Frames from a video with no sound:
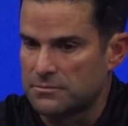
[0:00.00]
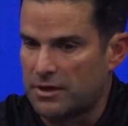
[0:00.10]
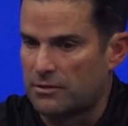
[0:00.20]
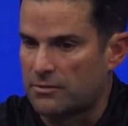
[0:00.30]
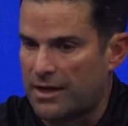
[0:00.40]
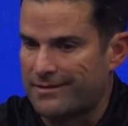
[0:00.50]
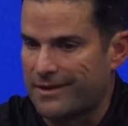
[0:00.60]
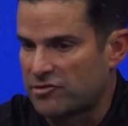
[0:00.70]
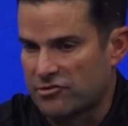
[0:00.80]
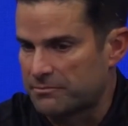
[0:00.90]

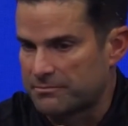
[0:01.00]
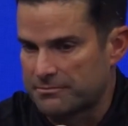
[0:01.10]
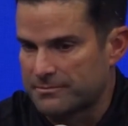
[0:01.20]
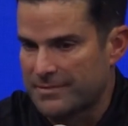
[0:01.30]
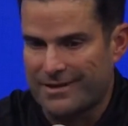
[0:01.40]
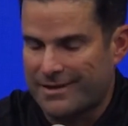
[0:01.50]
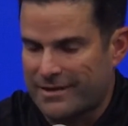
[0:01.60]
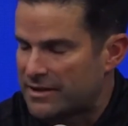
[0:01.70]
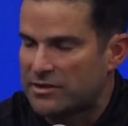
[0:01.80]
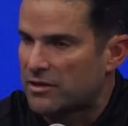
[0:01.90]

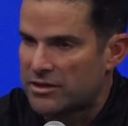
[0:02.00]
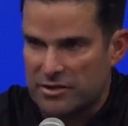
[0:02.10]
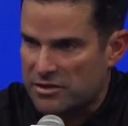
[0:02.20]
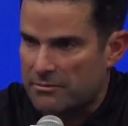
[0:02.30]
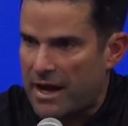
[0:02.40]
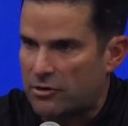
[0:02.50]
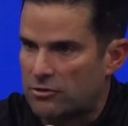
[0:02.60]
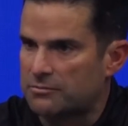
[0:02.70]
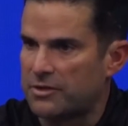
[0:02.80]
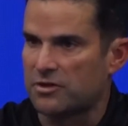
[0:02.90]
It doesn't matter
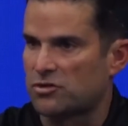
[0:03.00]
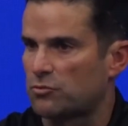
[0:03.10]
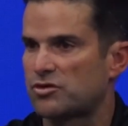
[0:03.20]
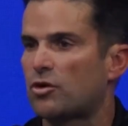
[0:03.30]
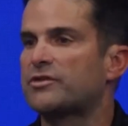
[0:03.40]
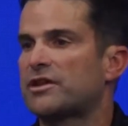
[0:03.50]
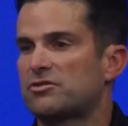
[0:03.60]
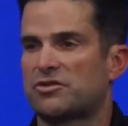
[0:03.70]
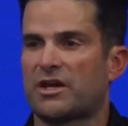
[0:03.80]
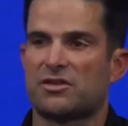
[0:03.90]
because the result, as
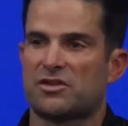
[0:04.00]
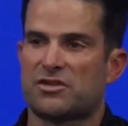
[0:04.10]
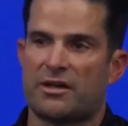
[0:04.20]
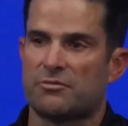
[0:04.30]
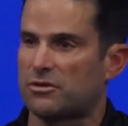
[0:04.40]
you say, is the same.